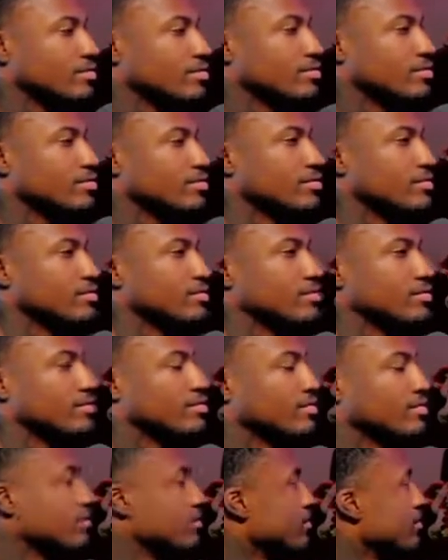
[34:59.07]
And
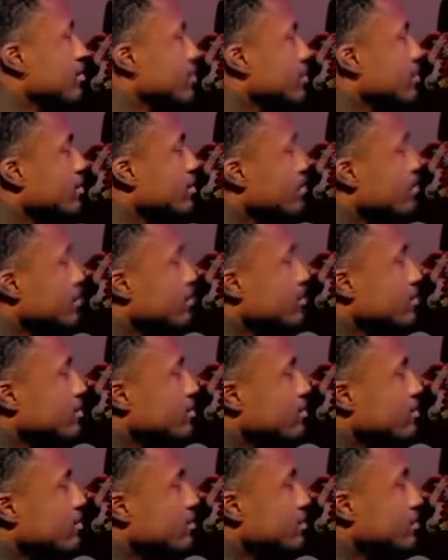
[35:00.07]
it's sometimes I feel
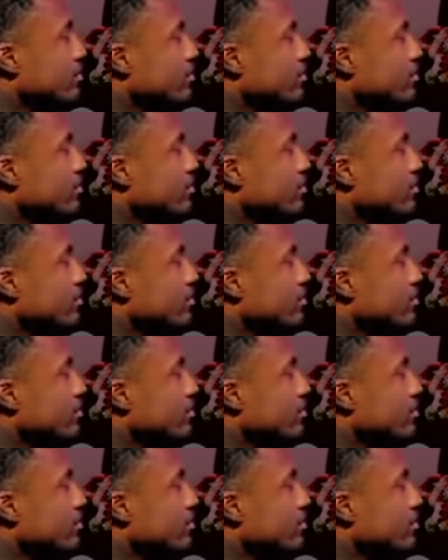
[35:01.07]
like I